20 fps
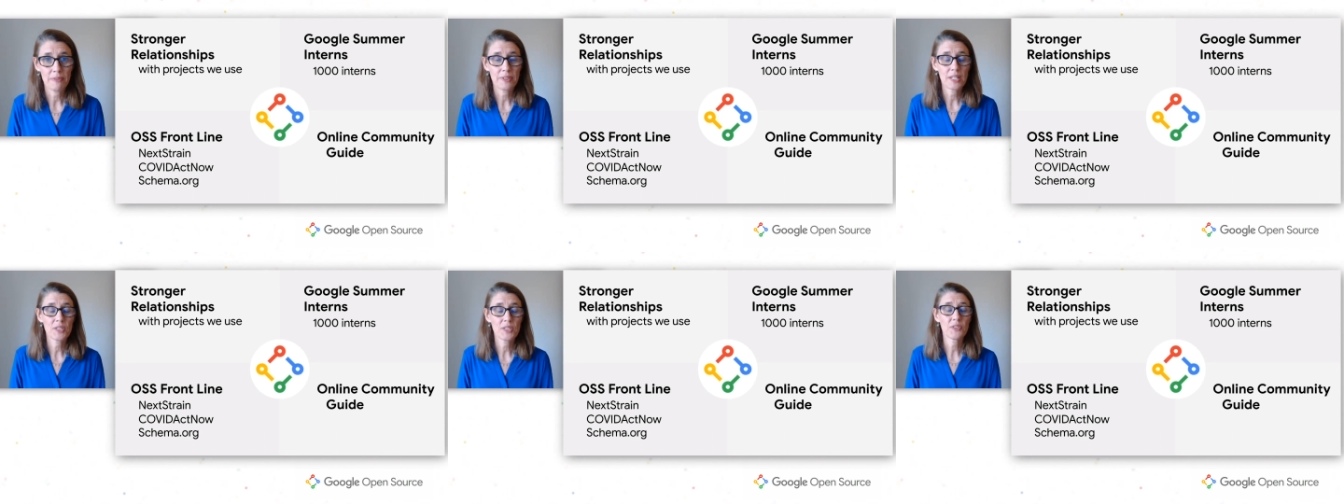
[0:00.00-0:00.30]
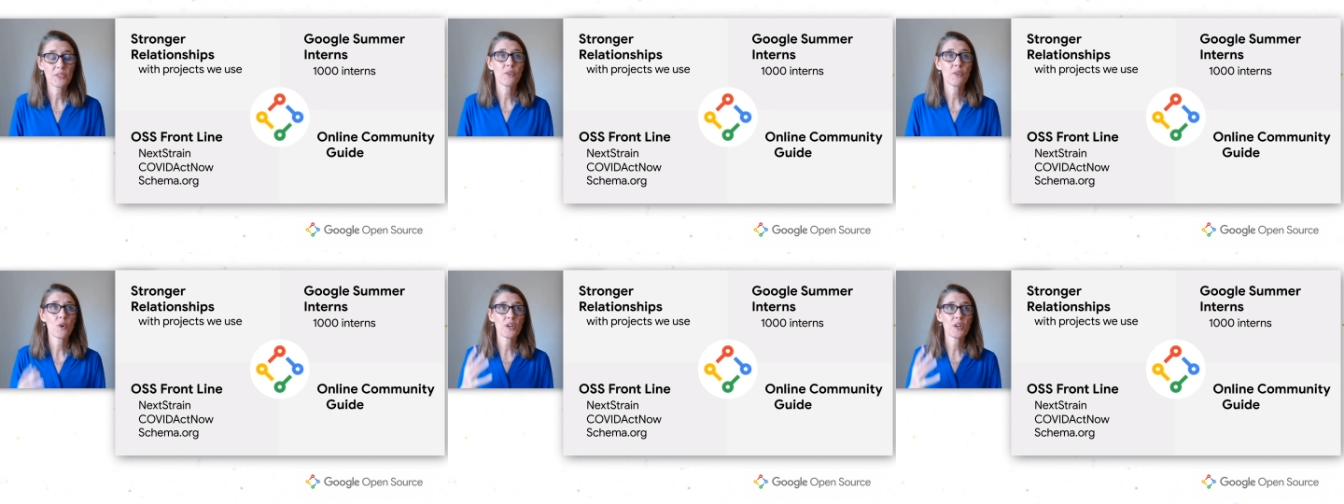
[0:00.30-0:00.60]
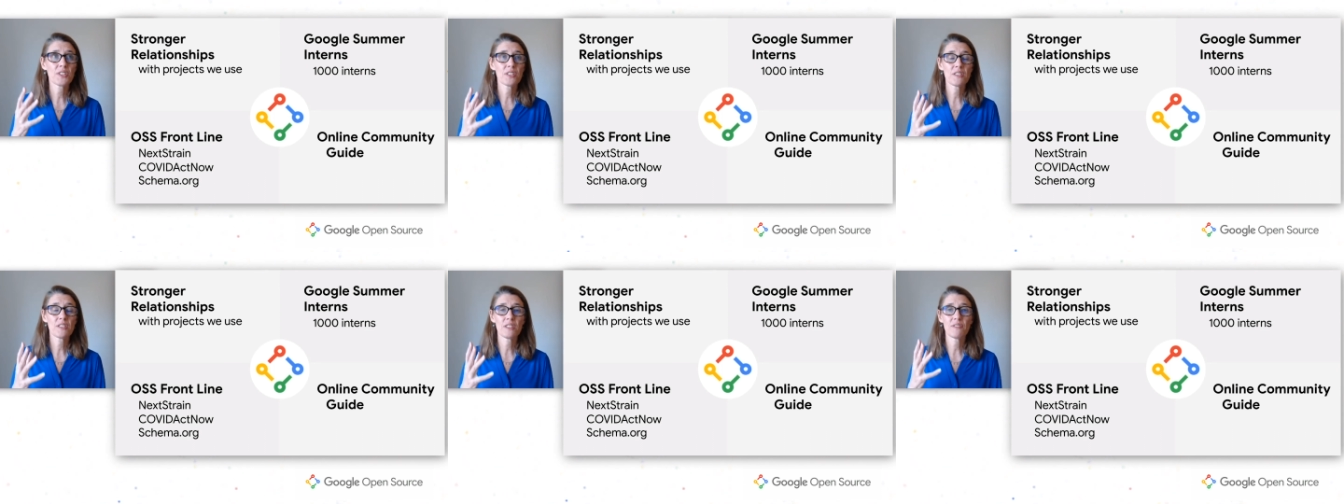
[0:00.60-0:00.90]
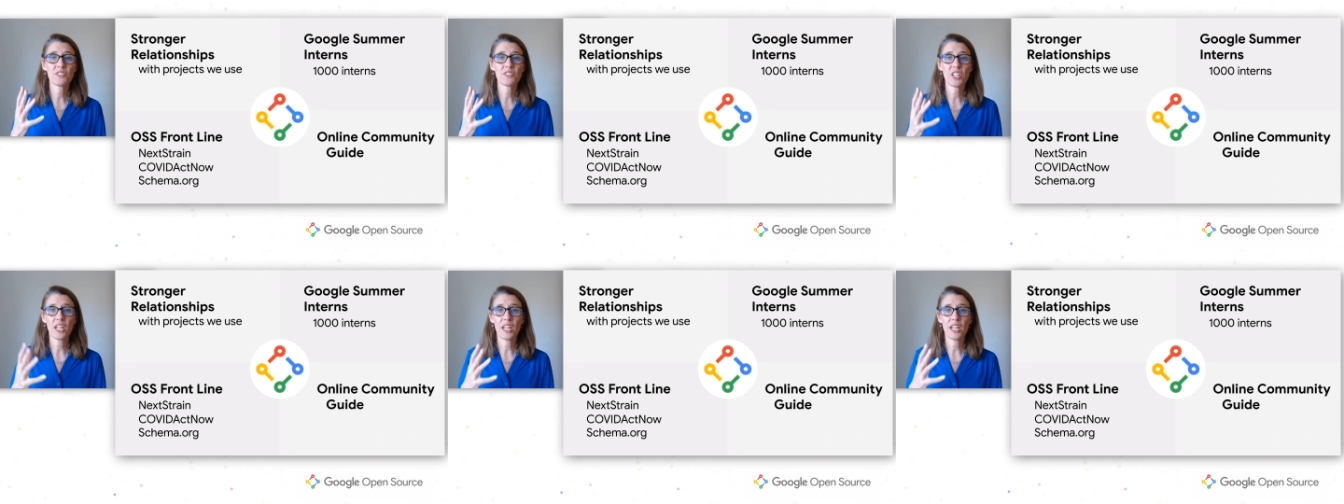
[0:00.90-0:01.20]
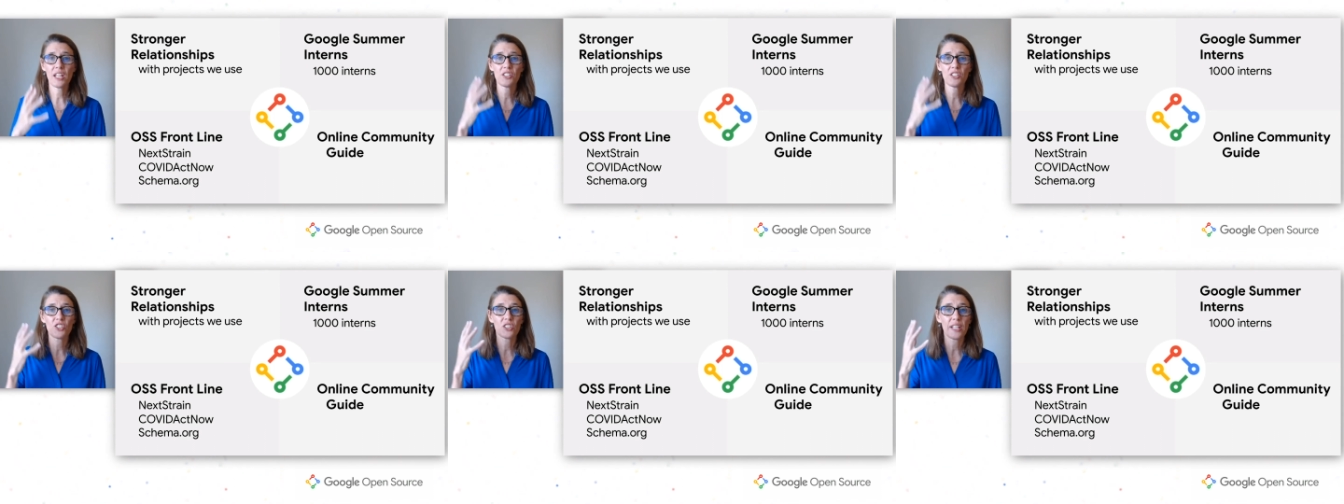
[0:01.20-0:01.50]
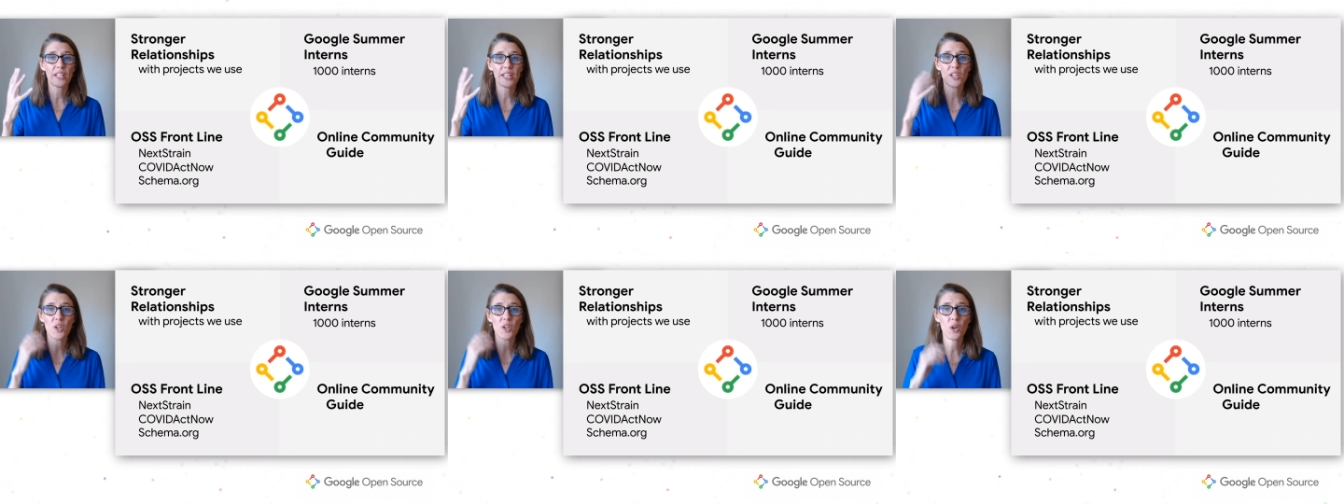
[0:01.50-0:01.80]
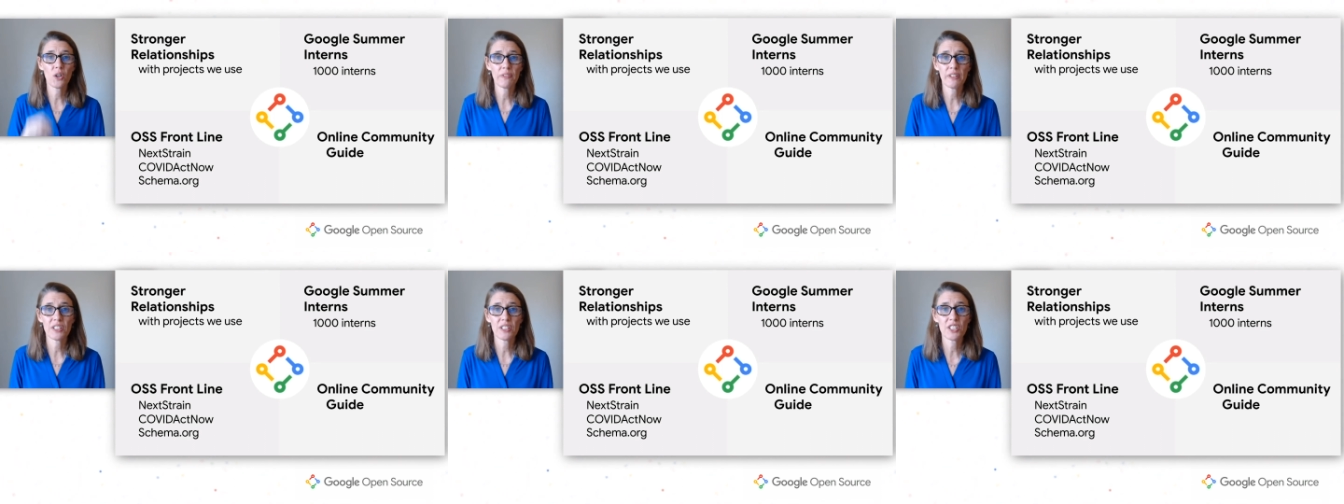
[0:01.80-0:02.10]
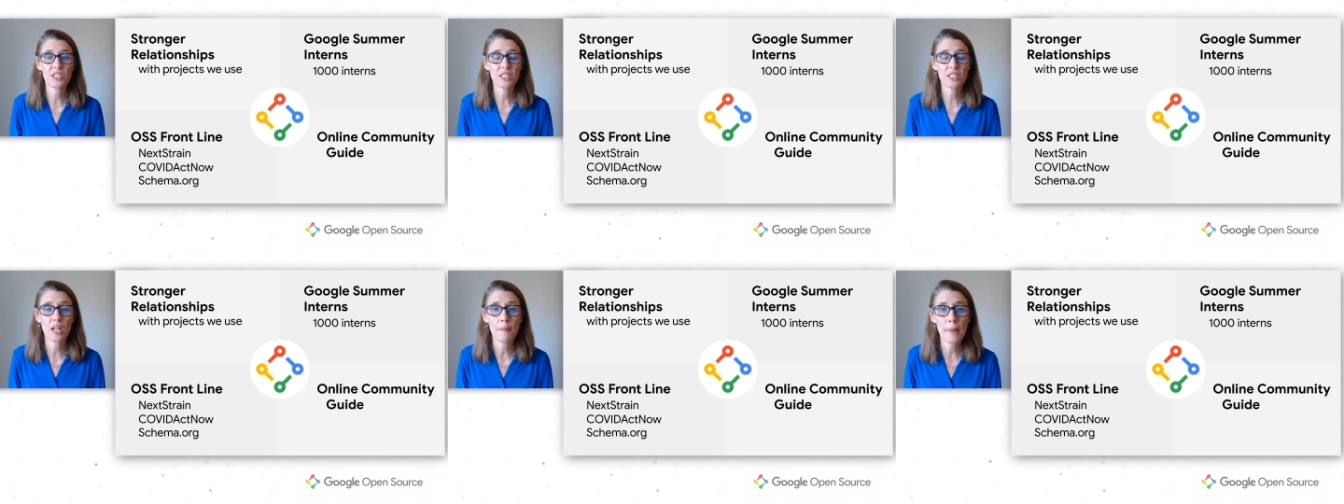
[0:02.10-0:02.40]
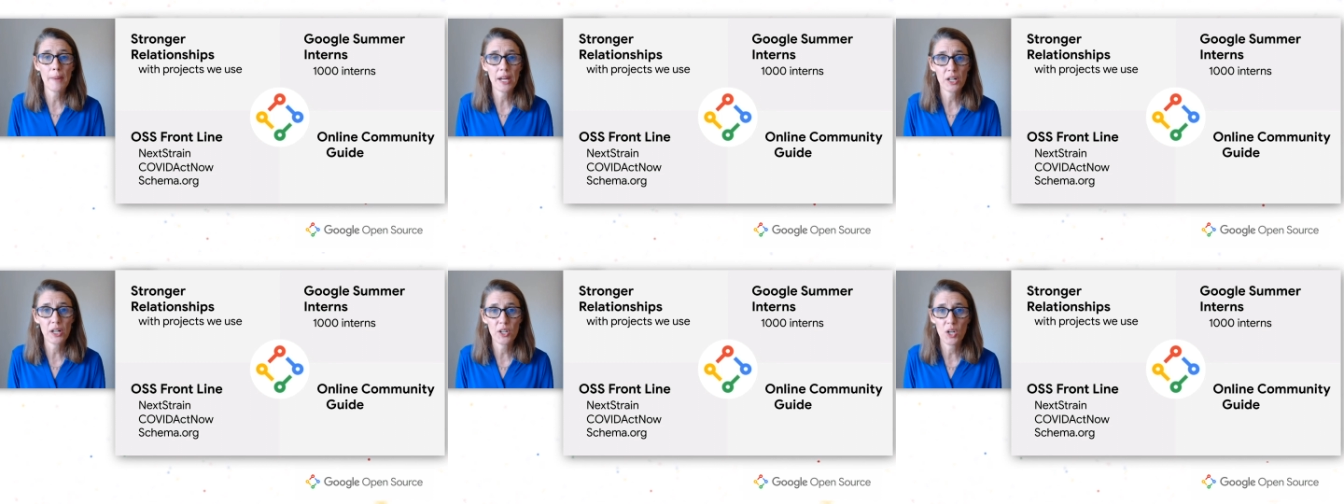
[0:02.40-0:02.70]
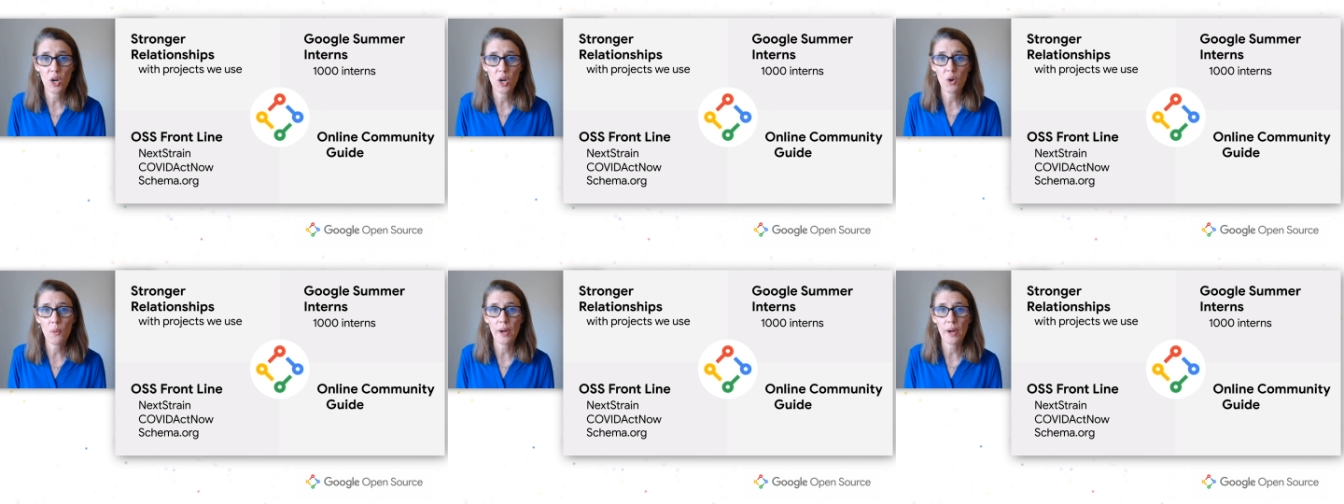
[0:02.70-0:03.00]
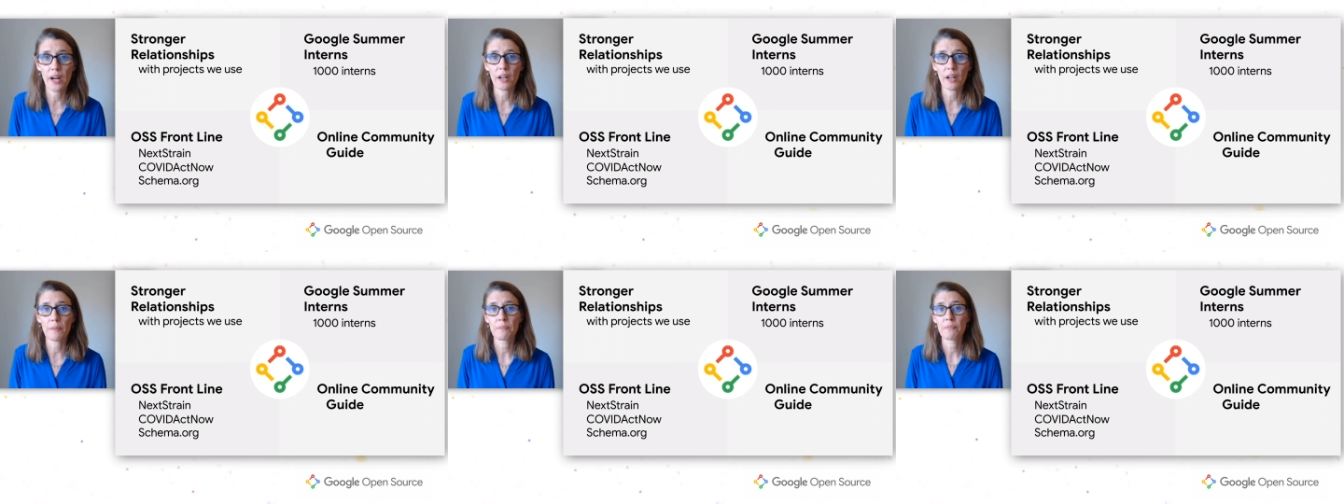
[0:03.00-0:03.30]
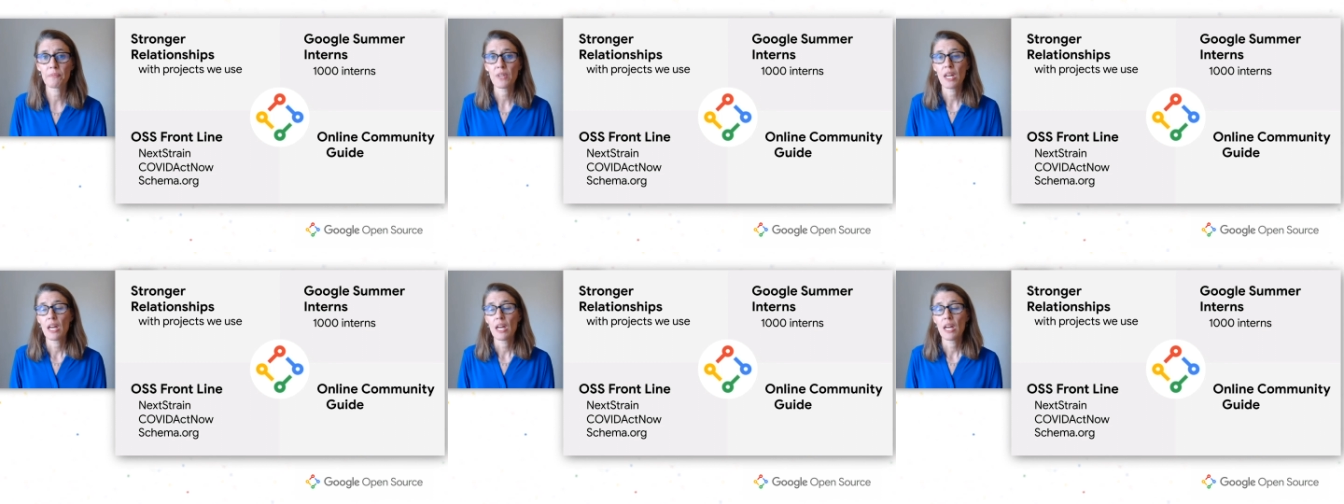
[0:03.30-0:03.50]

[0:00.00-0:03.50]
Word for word: These forces of change, like COVID, just come out of nowhere.